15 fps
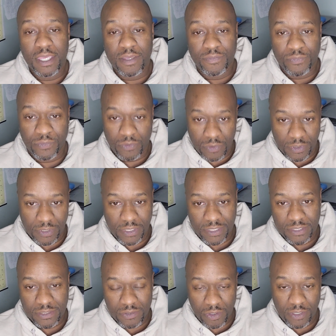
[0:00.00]
if you're going to get
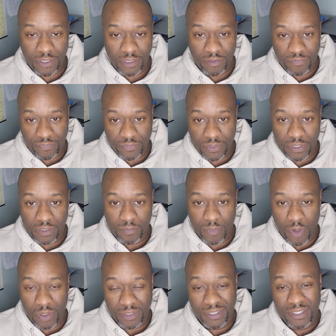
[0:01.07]
started in affiliate
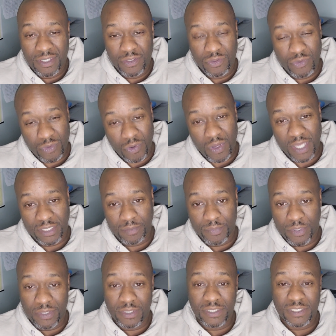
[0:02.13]
marketing, you're going to have to
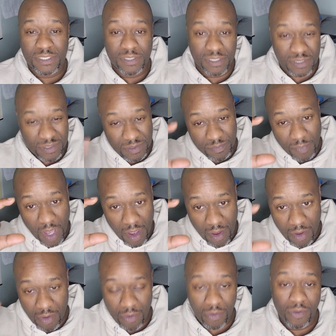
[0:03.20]
put a
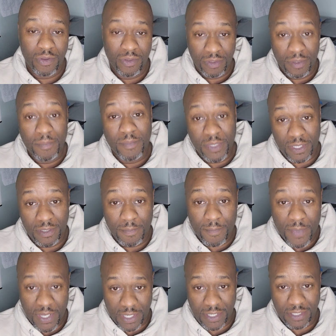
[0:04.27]
small bit of
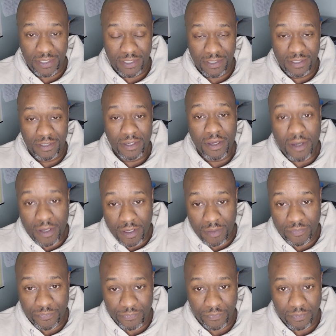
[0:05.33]
money
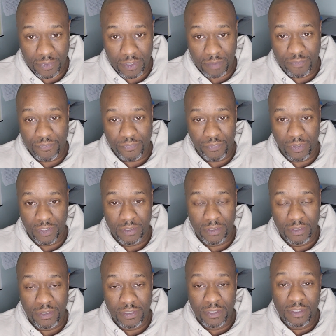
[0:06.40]
up front
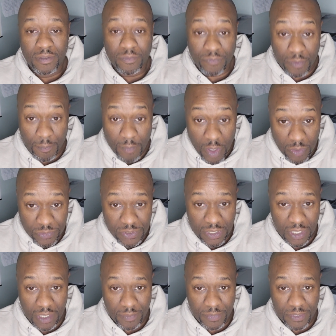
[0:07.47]
for most
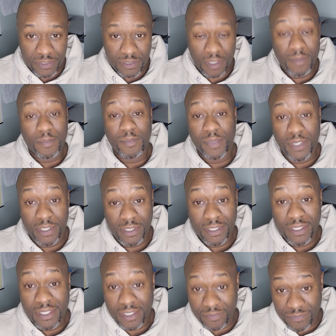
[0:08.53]
companies. But
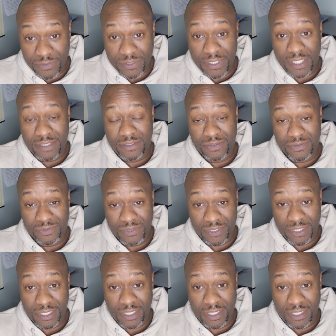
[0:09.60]
if you stay tuned to
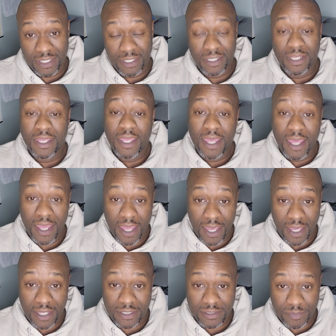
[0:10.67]
the end, I
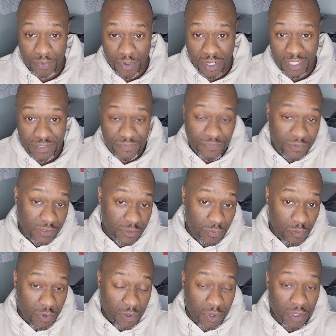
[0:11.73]
have a surprise for you
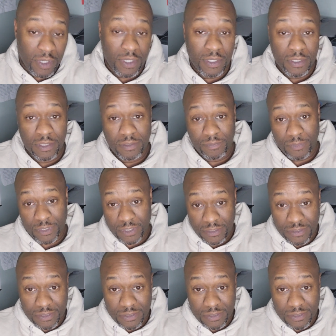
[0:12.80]
where we'll